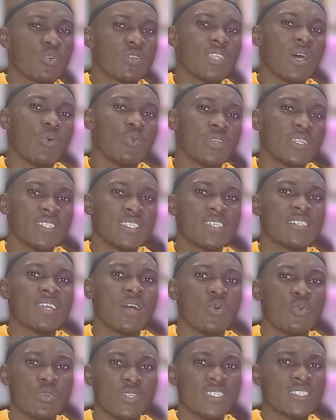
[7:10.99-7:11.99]
one that will detect
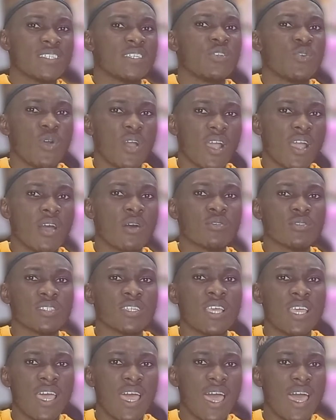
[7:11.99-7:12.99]
that, oh, this is your account,